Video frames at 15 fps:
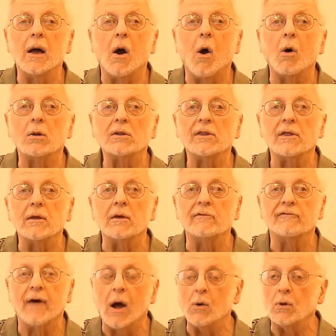all the
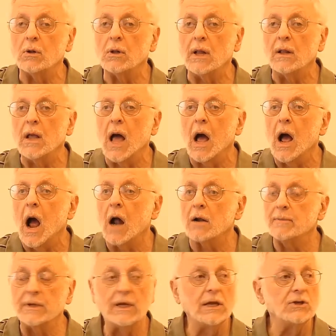vowel
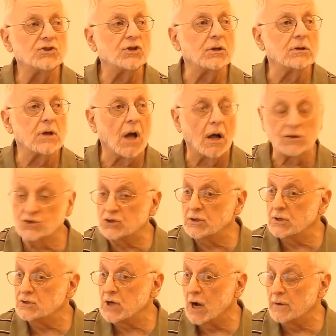harmonies and
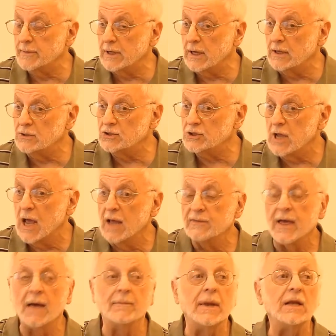consonant harmonies.
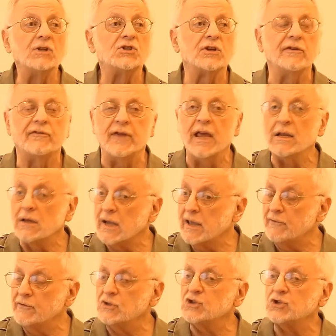That means if in a
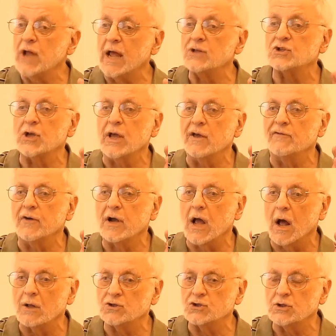given stanza, if a
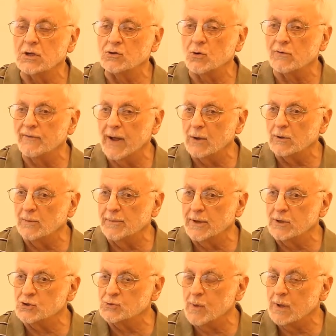consonant or vowel
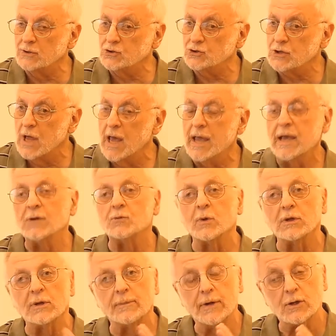appears once, it
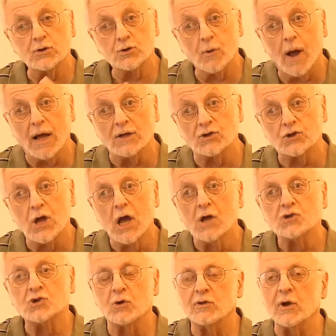will appear twice,
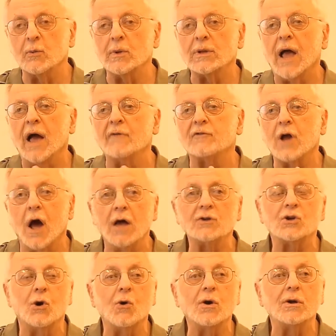so that we'll have
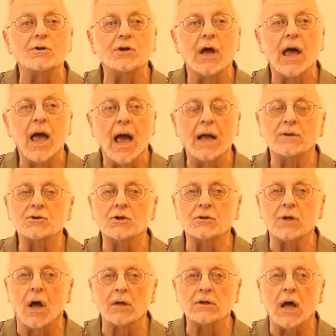concord and
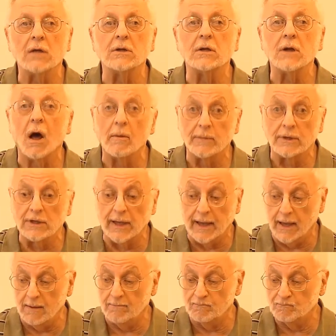not an anomaly.
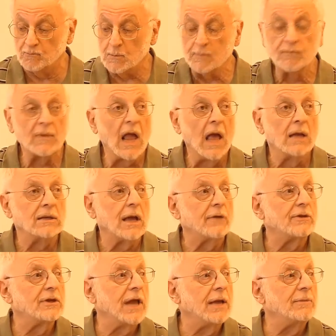Now,
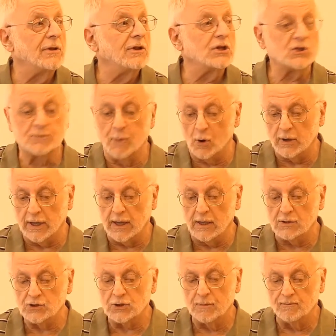the name of this book
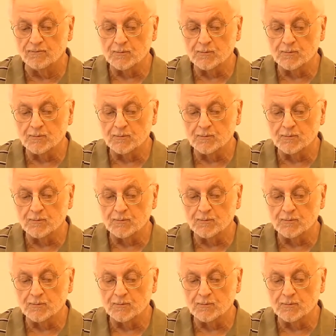is